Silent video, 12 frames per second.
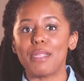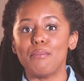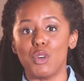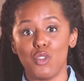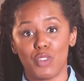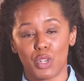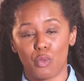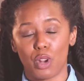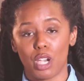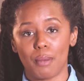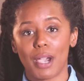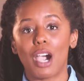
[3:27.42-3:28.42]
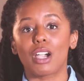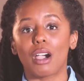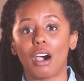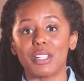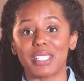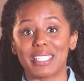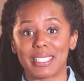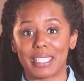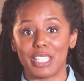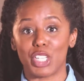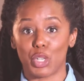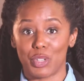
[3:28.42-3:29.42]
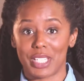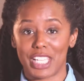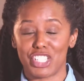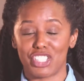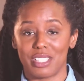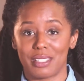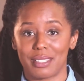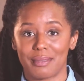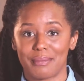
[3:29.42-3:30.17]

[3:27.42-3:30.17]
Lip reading: move and rub, causing skin irritations.